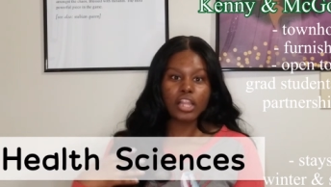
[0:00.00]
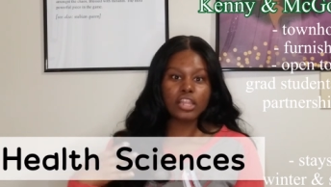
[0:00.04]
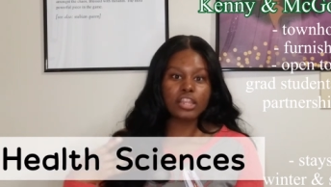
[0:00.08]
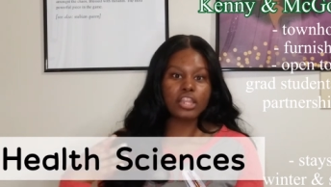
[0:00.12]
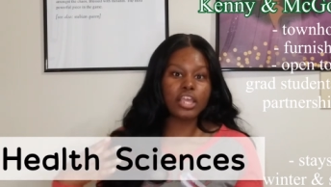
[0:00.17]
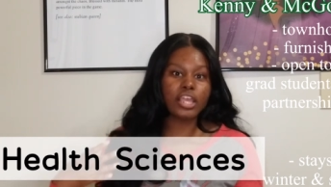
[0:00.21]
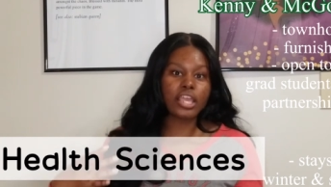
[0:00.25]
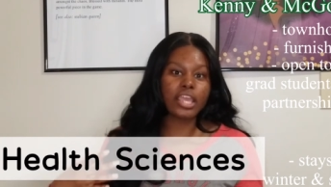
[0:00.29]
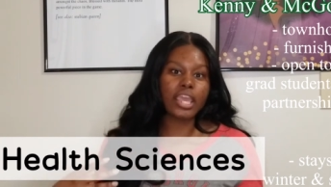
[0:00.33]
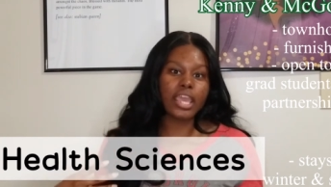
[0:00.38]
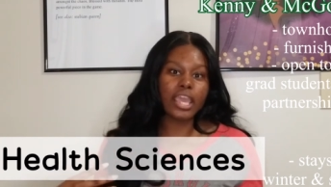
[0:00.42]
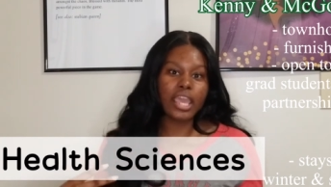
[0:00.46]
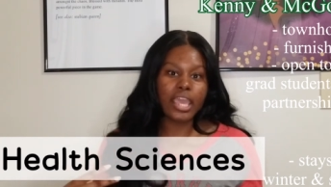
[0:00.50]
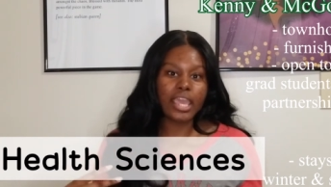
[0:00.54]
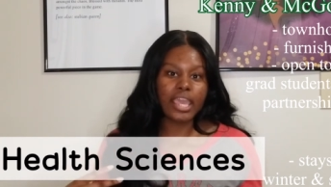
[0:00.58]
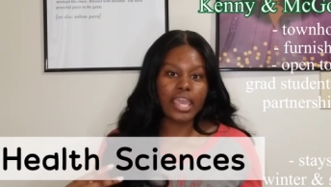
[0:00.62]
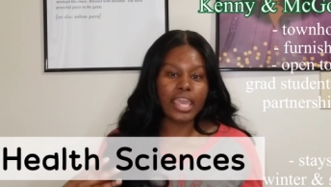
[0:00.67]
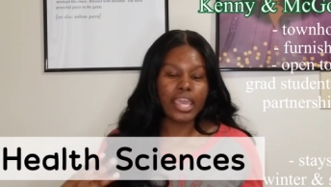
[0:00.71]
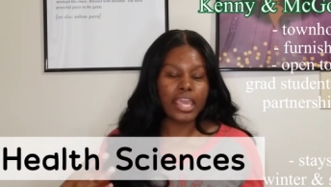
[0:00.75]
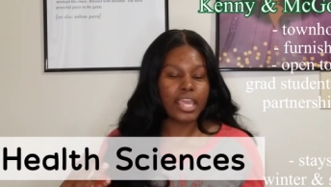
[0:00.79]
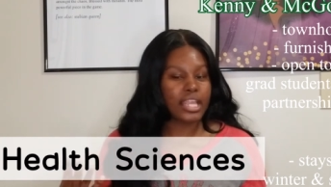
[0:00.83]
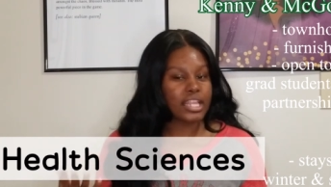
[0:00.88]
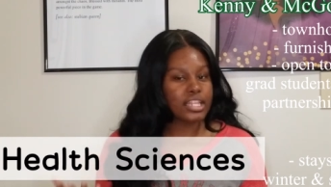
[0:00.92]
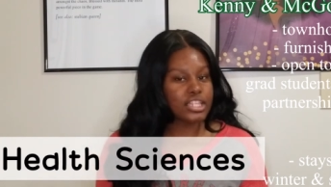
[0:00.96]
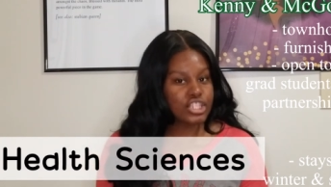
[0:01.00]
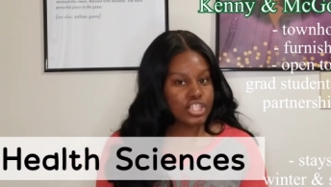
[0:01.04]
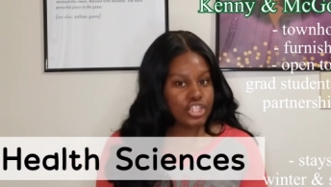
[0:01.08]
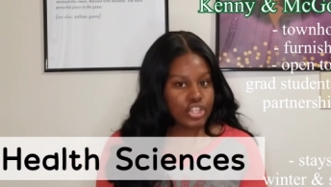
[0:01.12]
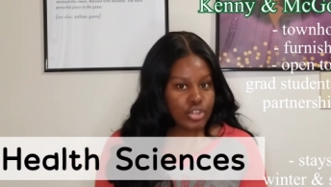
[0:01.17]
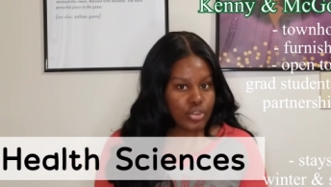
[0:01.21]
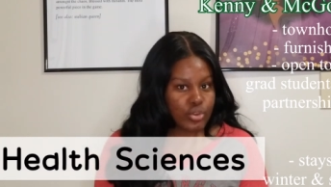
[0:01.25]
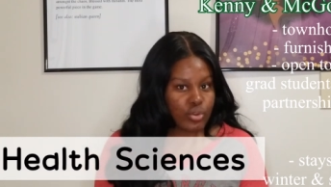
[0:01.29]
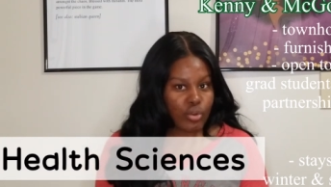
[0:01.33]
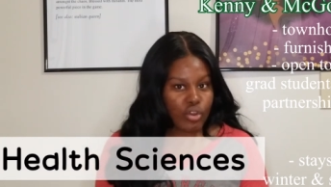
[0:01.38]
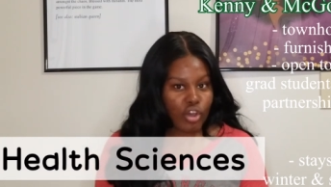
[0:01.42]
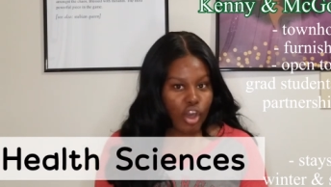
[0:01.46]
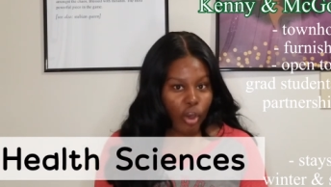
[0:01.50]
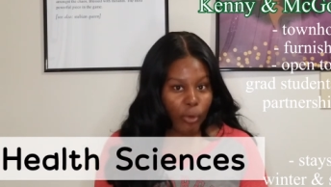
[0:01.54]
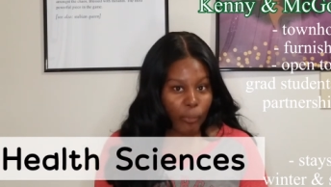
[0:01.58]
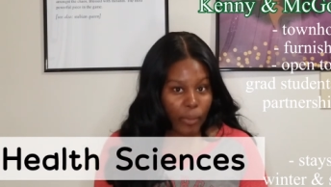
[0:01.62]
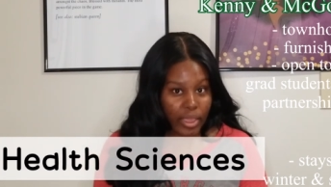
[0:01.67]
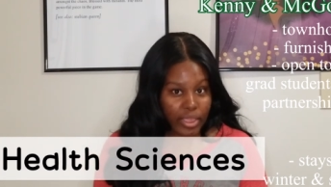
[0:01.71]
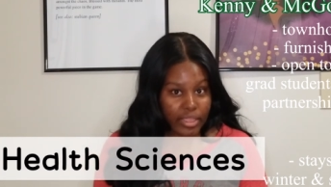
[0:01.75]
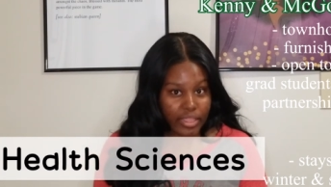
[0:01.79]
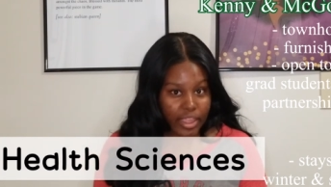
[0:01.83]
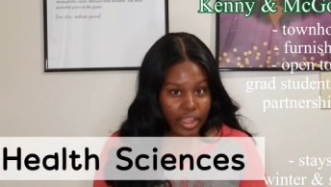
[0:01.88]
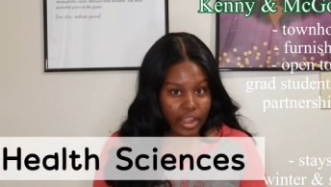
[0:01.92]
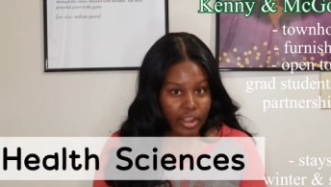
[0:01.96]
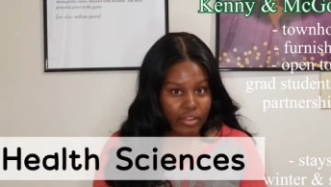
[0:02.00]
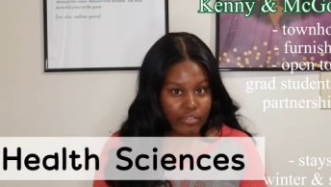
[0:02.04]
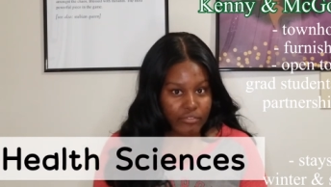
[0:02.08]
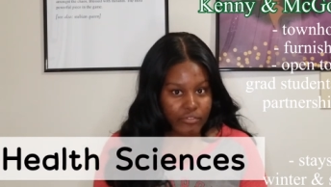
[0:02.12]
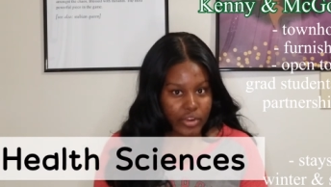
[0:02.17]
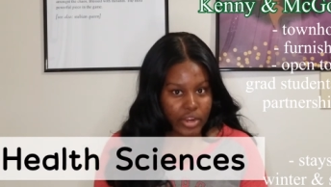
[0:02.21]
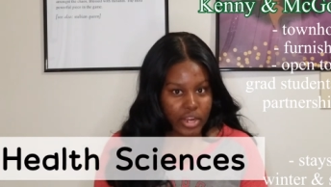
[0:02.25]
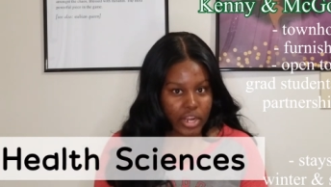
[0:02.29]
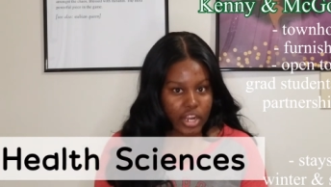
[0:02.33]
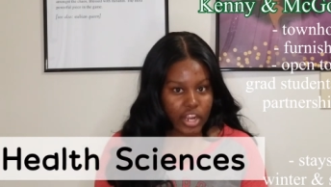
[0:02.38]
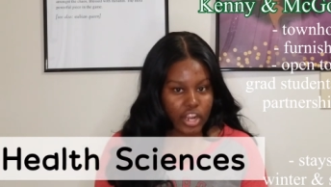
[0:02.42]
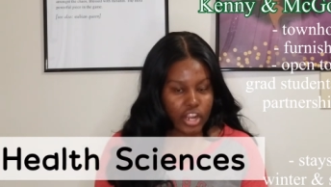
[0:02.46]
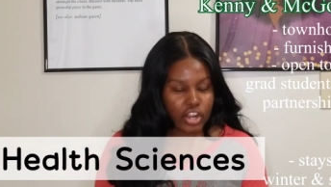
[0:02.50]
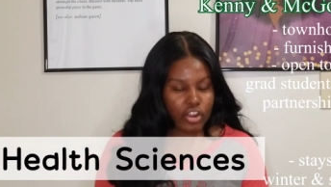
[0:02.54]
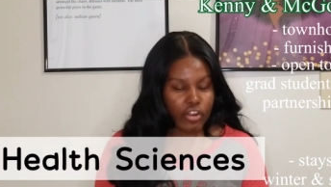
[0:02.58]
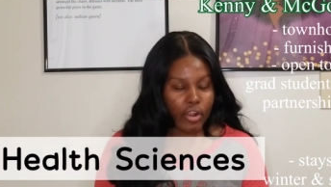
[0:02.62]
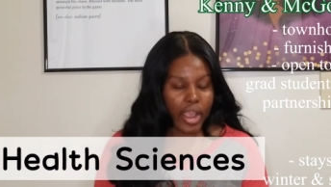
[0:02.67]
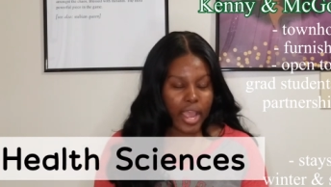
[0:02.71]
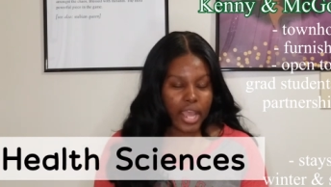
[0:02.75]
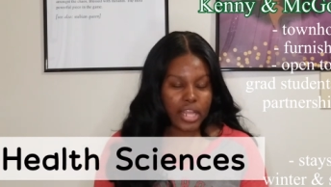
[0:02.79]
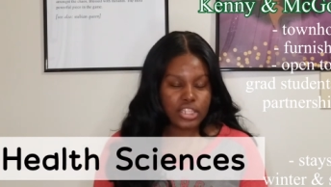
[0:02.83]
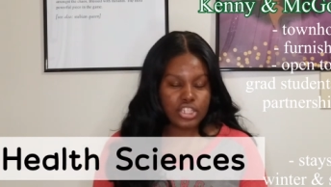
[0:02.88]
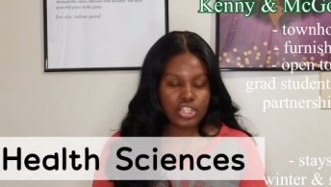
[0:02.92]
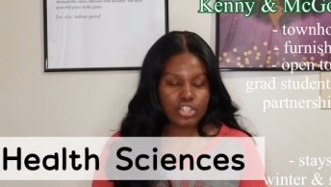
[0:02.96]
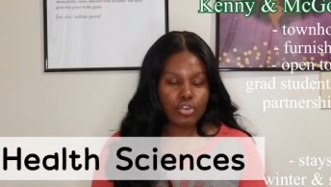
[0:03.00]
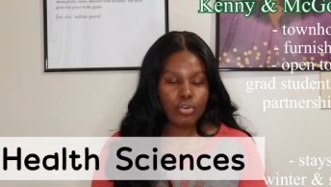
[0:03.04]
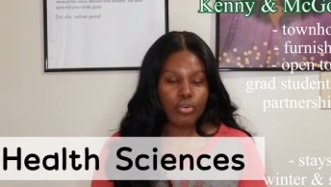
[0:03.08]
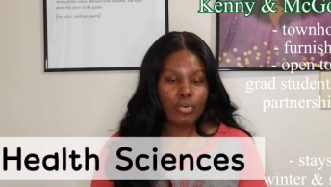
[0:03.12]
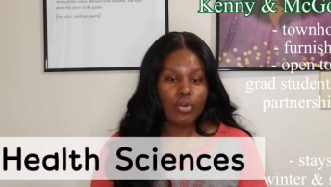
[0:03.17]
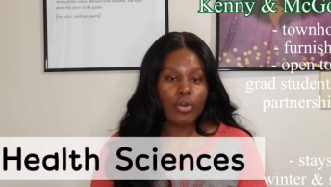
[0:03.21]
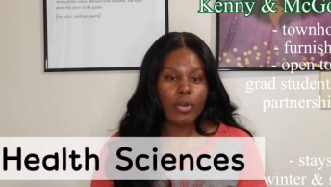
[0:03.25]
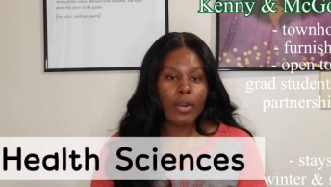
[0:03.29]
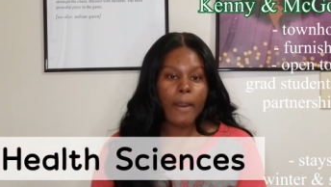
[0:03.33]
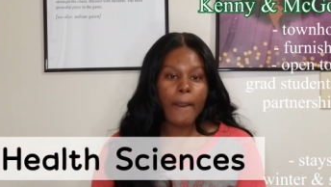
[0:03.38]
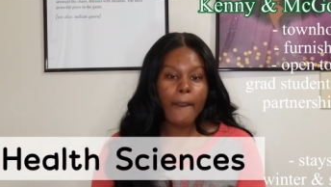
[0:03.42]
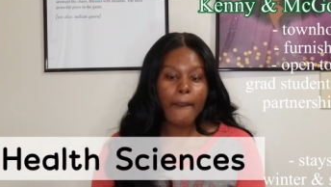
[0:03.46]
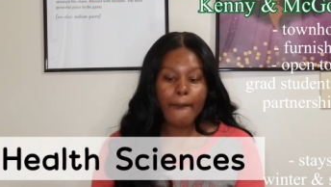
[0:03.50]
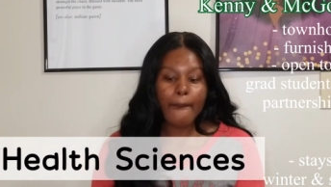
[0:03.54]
looking into going there for grad school.